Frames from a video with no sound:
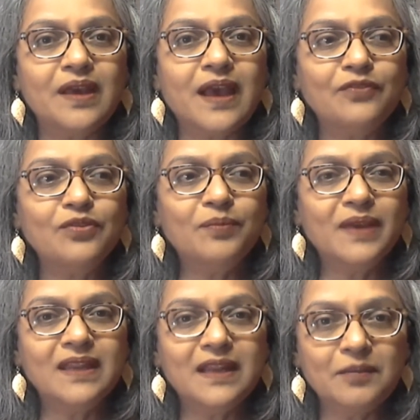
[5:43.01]
have you
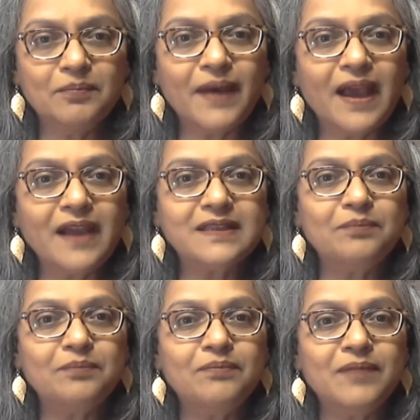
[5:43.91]
made an impact
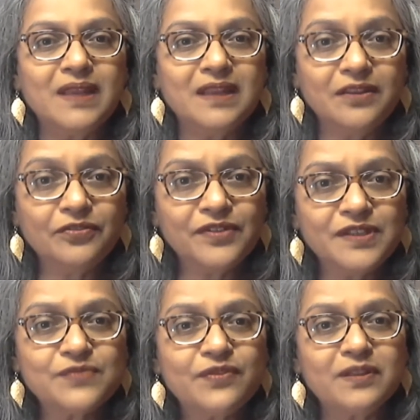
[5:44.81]
and made a
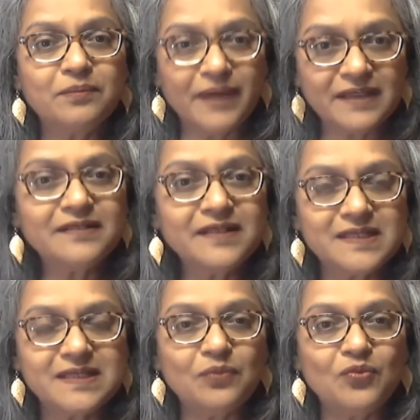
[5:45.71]
difference for the better in
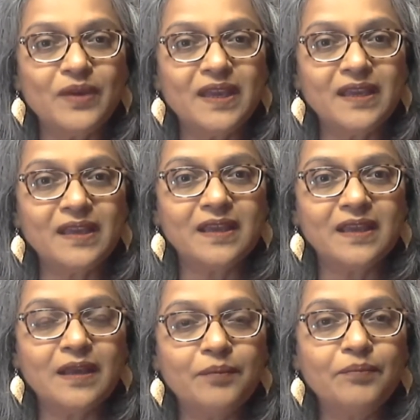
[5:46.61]
some way
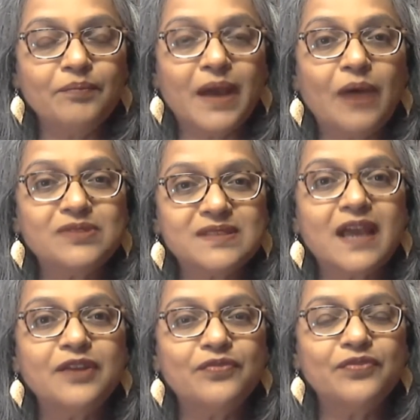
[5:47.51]

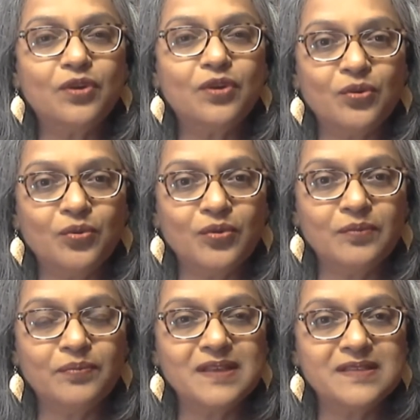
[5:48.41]
outside of your
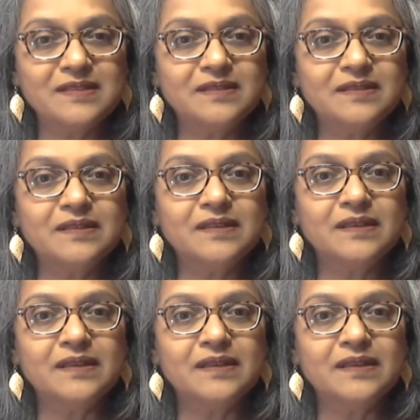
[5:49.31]
own personal